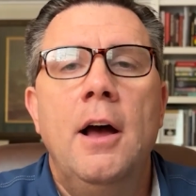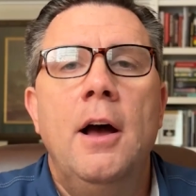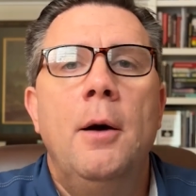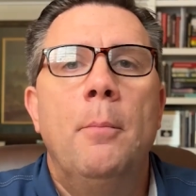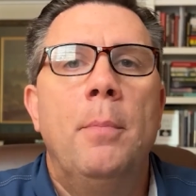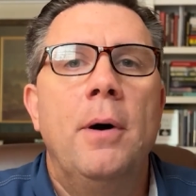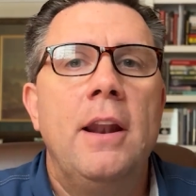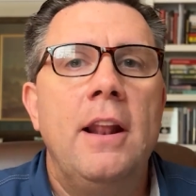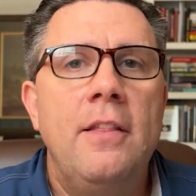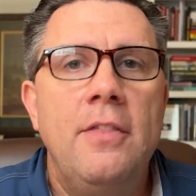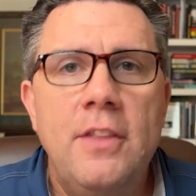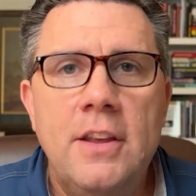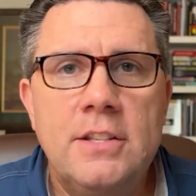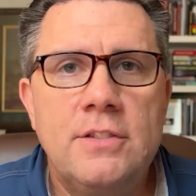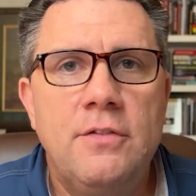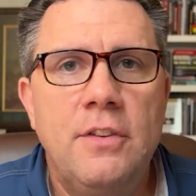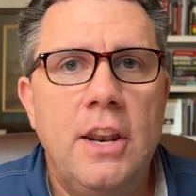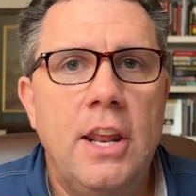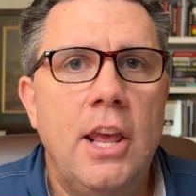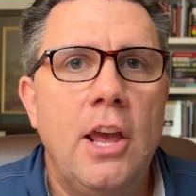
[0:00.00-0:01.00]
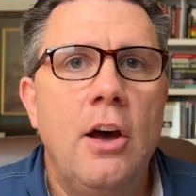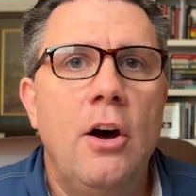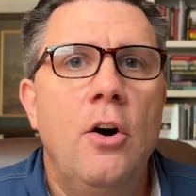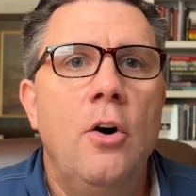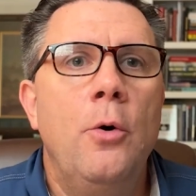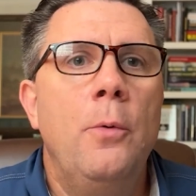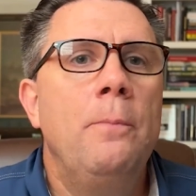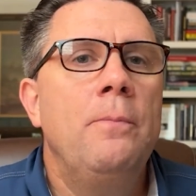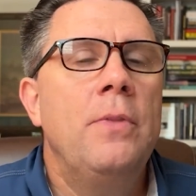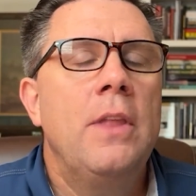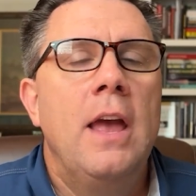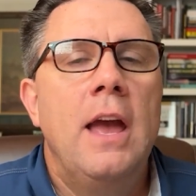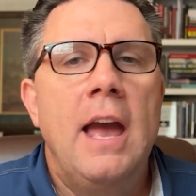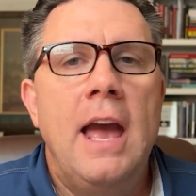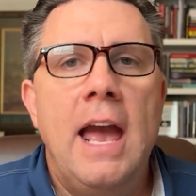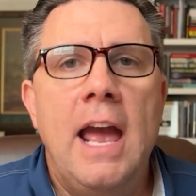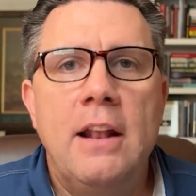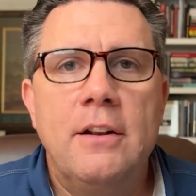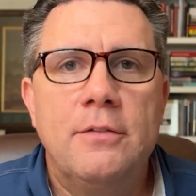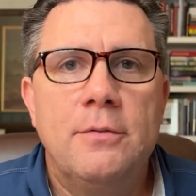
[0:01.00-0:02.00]
But in this video,
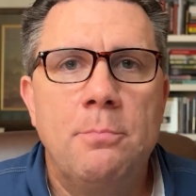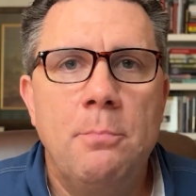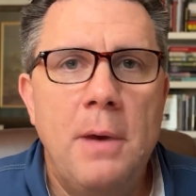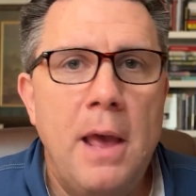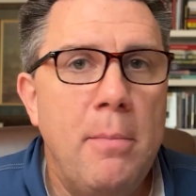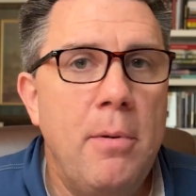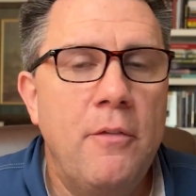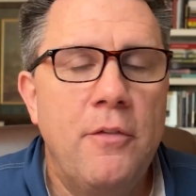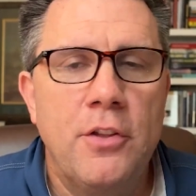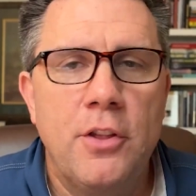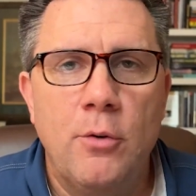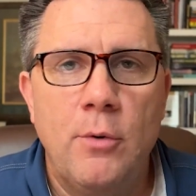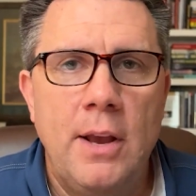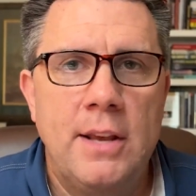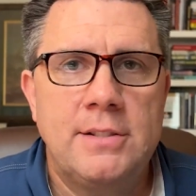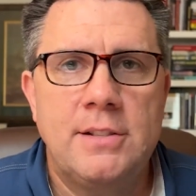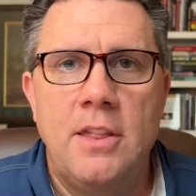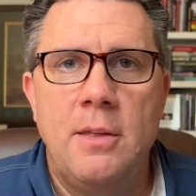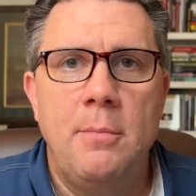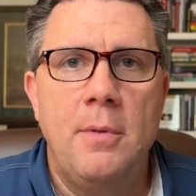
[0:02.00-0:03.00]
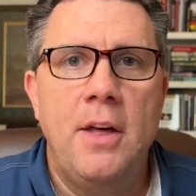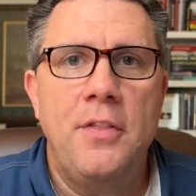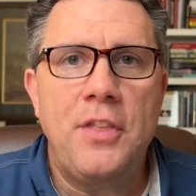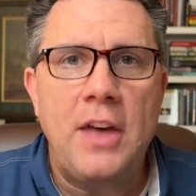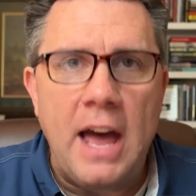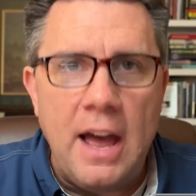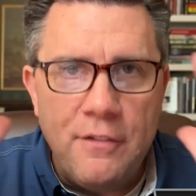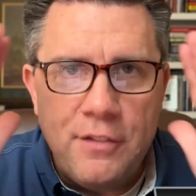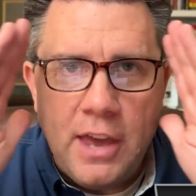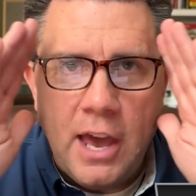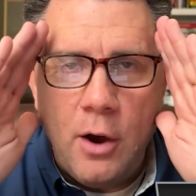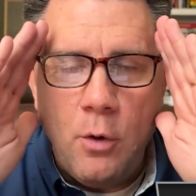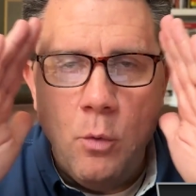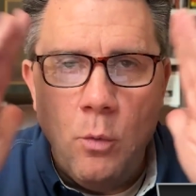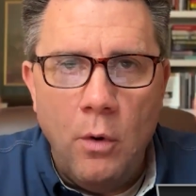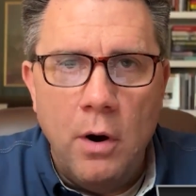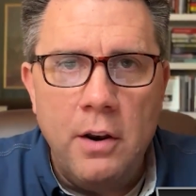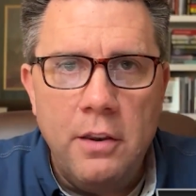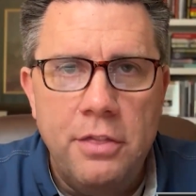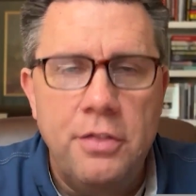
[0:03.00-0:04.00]
and maybe for the rest of the month, I've got
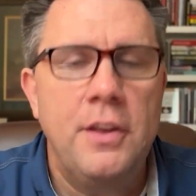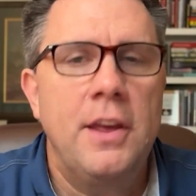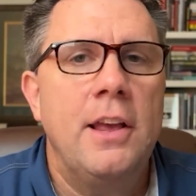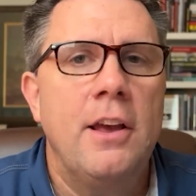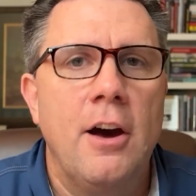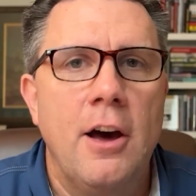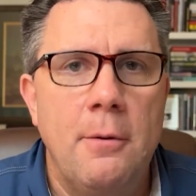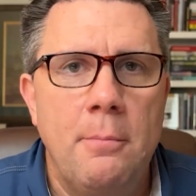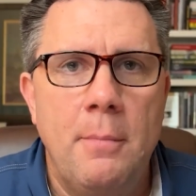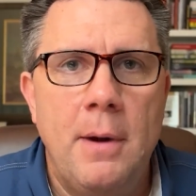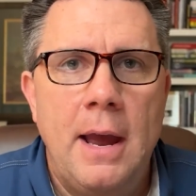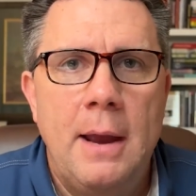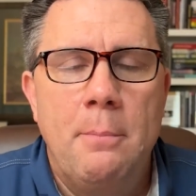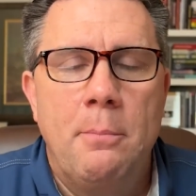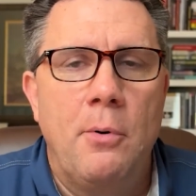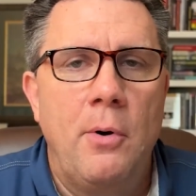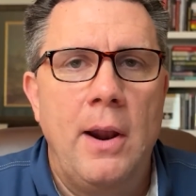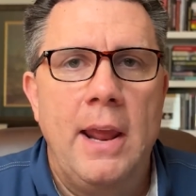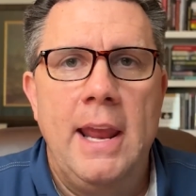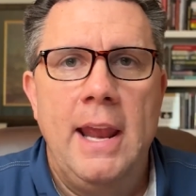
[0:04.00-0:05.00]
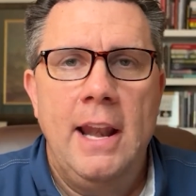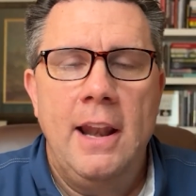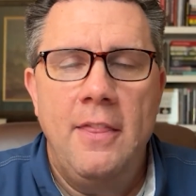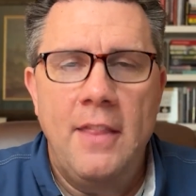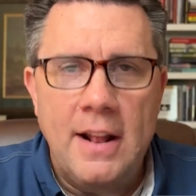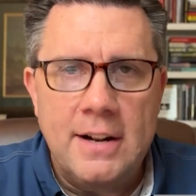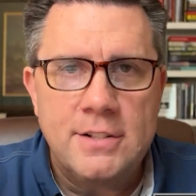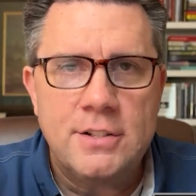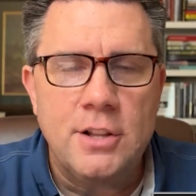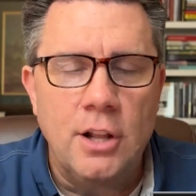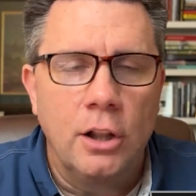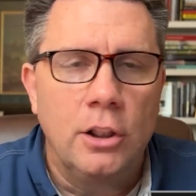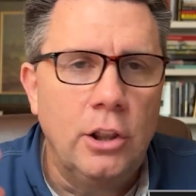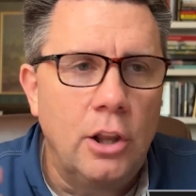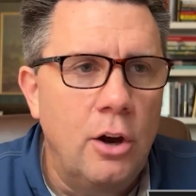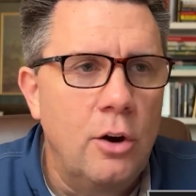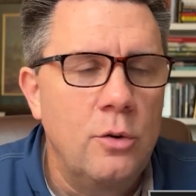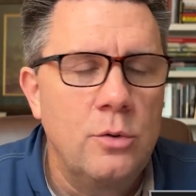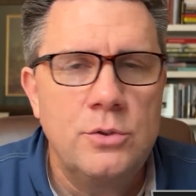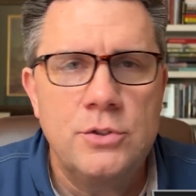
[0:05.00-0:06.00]
one thing on my brain, and that's the
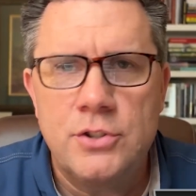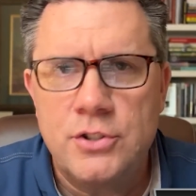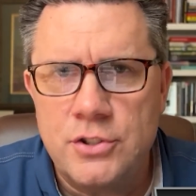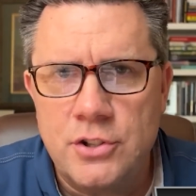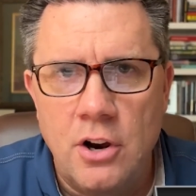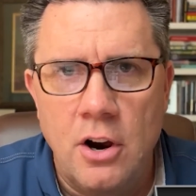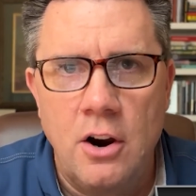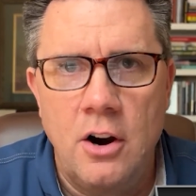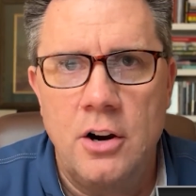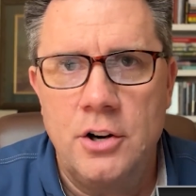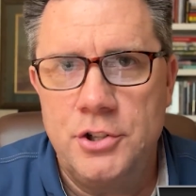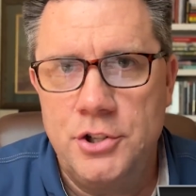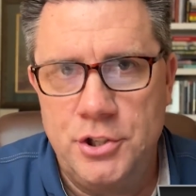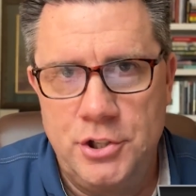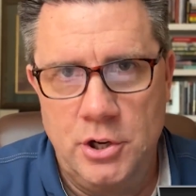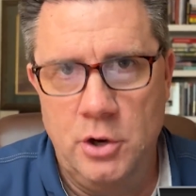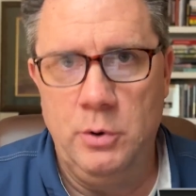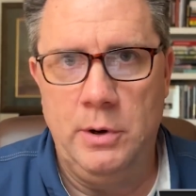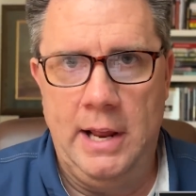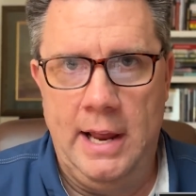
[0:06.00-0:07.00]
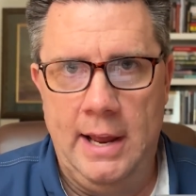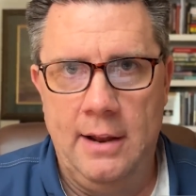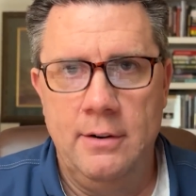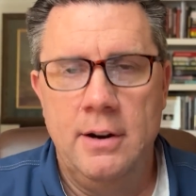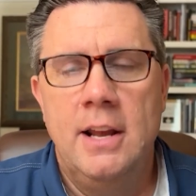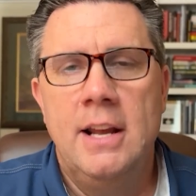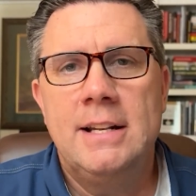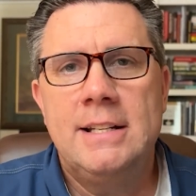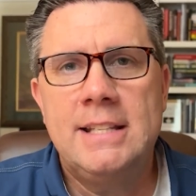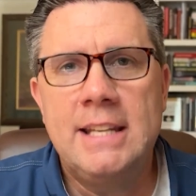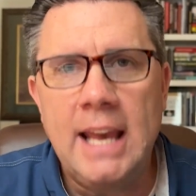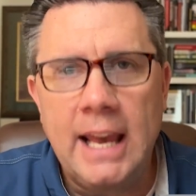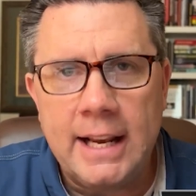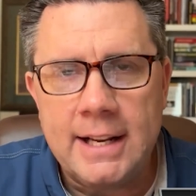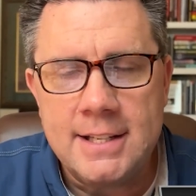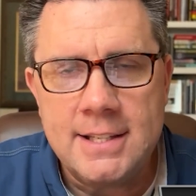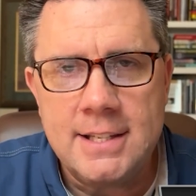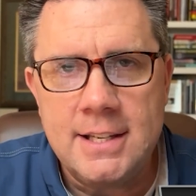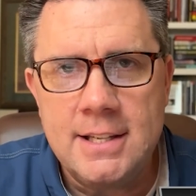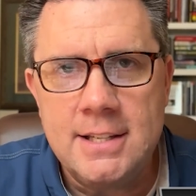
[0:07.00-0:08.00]
Lone Star Showdown.
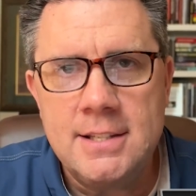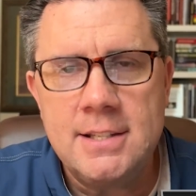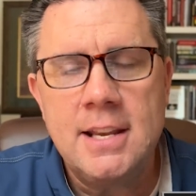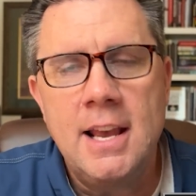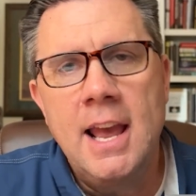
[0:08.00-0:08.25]
Texas